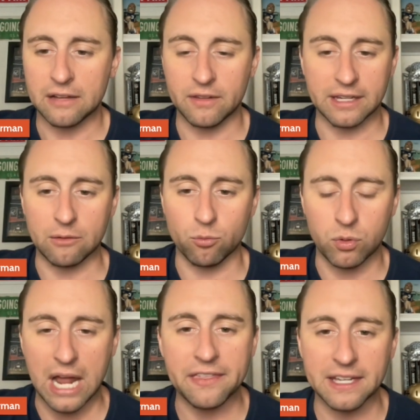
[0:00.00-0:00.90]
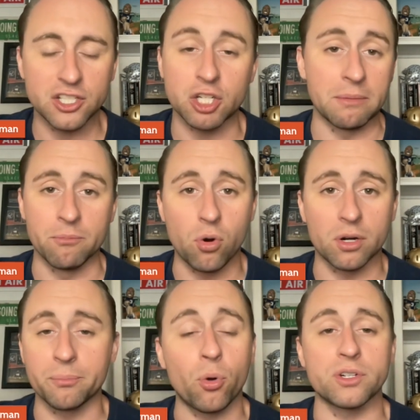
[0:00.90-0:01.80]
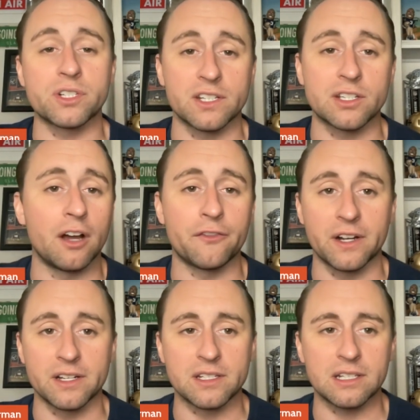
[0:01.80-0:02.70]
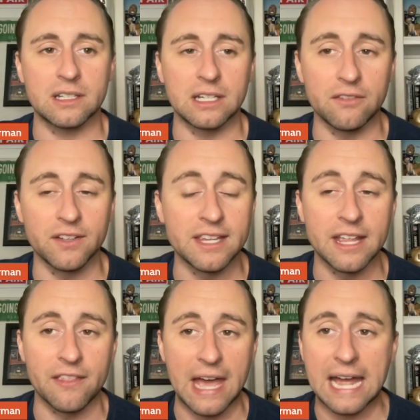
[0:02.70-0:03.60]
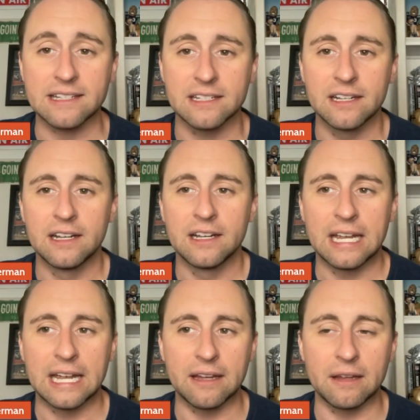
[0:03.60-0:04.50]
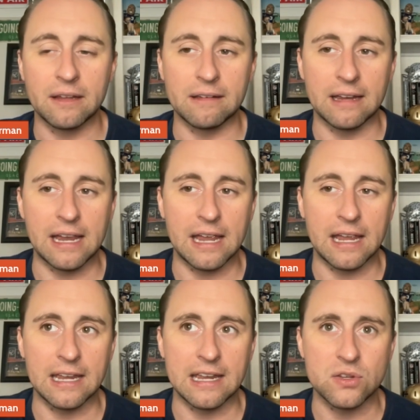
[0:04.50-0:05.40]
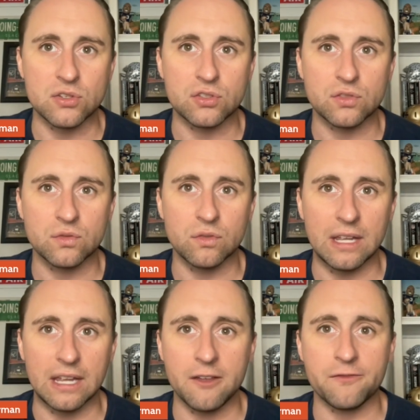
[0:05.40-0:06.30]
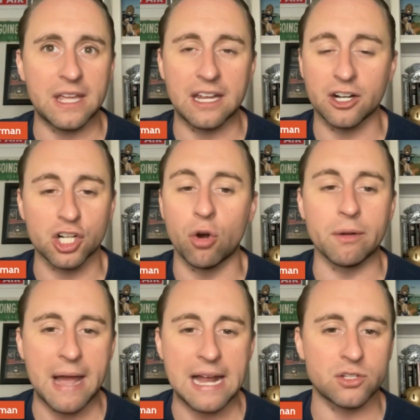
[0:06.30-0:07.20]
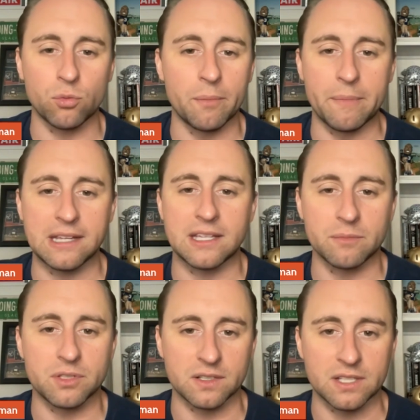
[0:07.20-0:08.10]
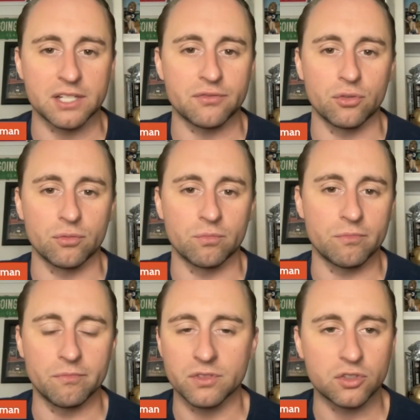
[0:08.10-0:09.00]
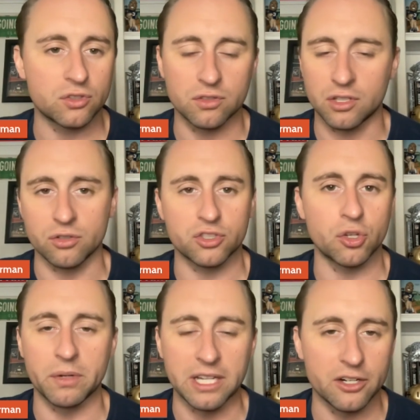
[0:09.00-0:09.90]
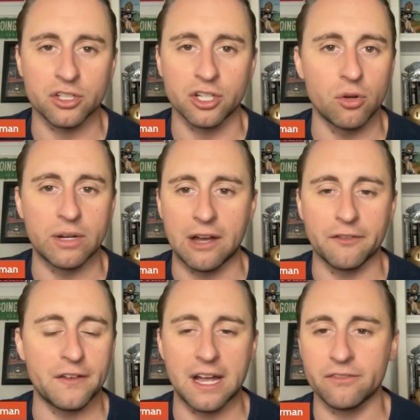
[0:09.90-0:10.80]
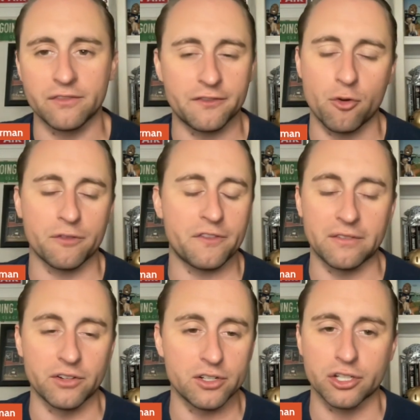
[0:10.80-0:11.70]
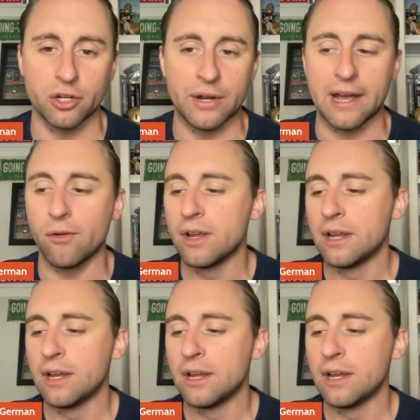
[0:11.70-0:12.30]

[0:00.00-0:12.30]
like, what I think is going to be more important to this offense even than that is if they are going back to what made them successful, so many years ago now, 4 or 5 years ago now,